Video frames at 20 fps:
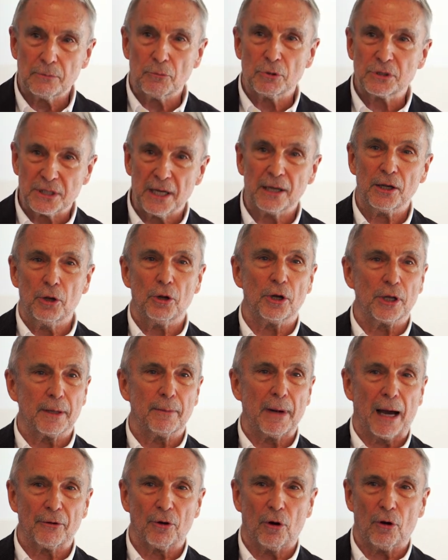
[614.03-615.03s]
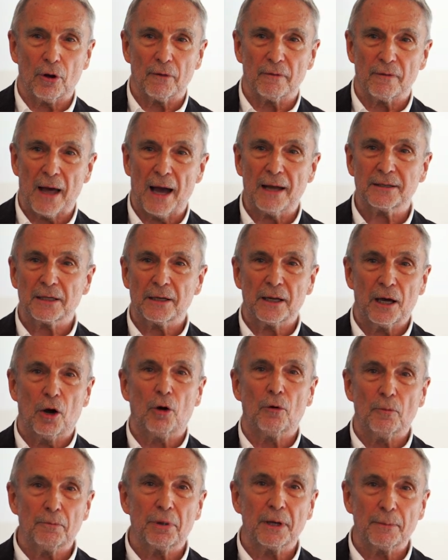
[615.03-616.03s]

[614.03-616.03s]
We're still learning about all of that, and I hope